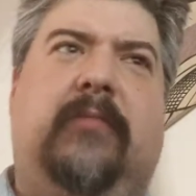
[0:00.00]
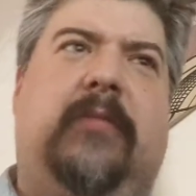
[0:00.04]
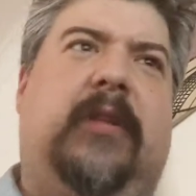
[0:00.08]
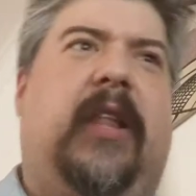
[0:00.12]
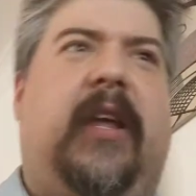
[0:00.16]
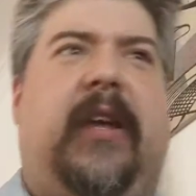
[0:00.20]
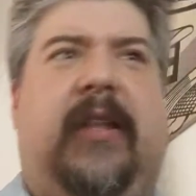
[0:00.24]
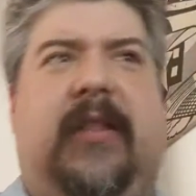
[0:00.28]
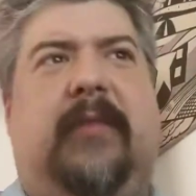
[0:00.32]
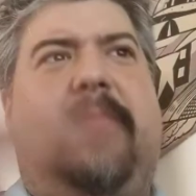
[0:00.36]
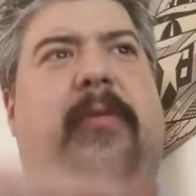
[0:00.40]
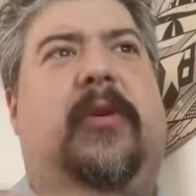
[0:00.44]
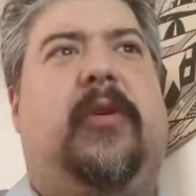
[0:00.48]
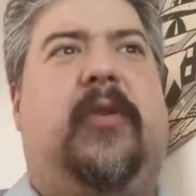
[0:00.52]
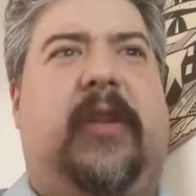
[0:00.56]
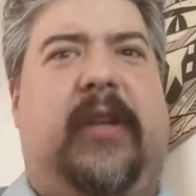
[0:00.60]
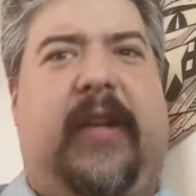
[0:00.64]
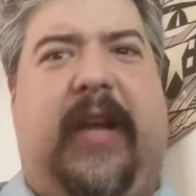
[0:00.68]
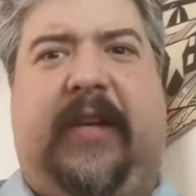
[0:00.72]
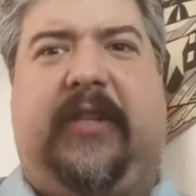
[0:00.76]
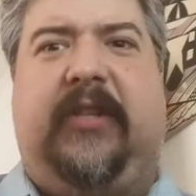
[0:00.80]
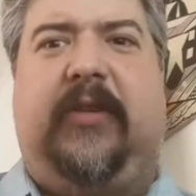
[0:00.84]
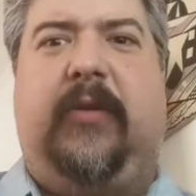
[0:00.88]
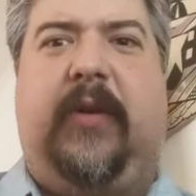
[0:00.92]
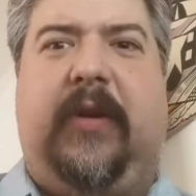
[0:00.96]
but like the building
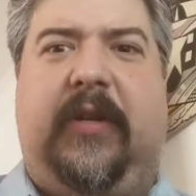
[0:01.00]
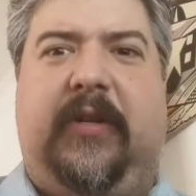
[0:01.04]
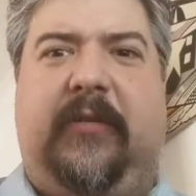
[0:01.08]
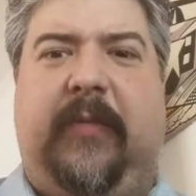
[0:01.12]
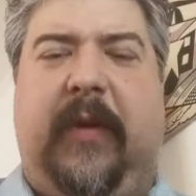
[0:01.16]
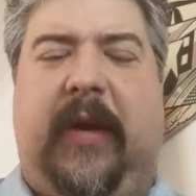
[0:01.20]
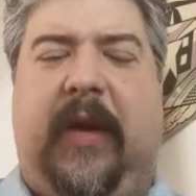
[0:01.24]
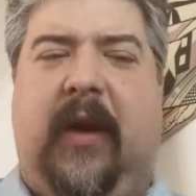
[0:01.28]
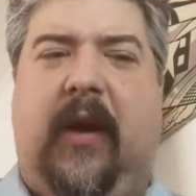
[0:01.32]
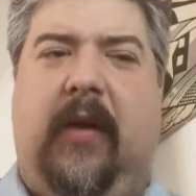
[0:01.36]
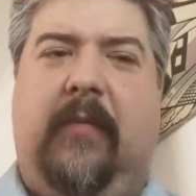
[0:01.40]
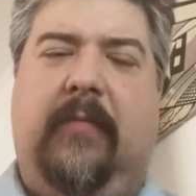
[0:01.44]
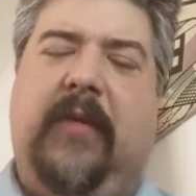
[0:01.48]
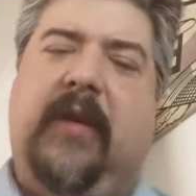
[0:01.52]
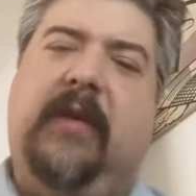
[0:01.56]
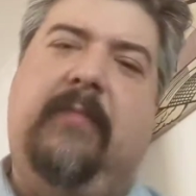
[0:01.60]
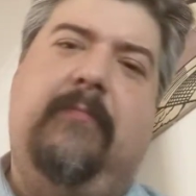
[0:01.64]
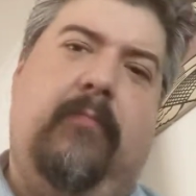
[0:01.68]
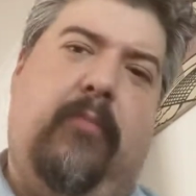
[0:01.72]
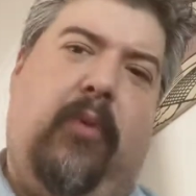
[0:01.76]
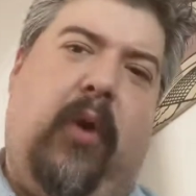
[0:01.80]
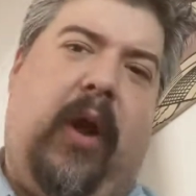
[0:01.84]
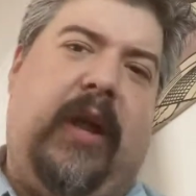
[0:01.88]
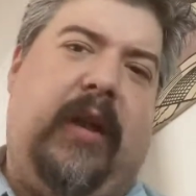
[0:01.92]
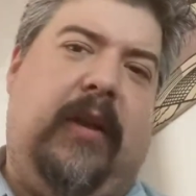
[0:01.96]
next to it has become the
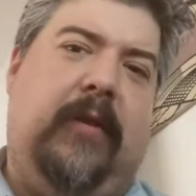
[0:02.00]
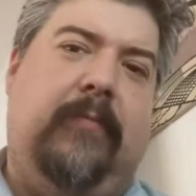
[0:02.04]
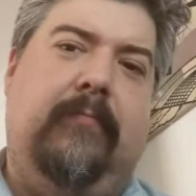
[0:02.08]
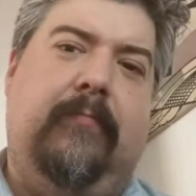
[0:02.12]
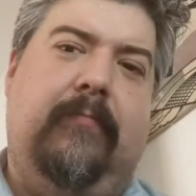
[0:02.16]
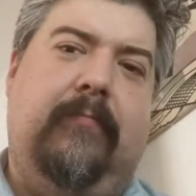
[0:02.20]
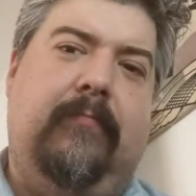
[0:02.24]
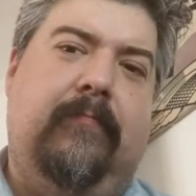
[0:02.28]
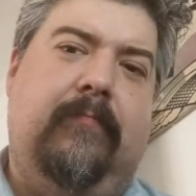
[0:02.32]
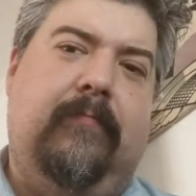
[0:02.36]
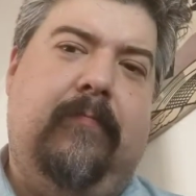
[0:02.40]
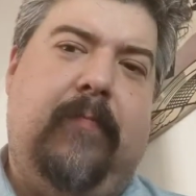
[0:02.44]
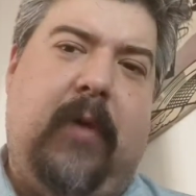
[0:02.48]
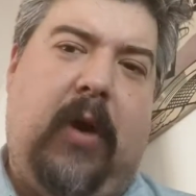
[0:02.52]
Brighton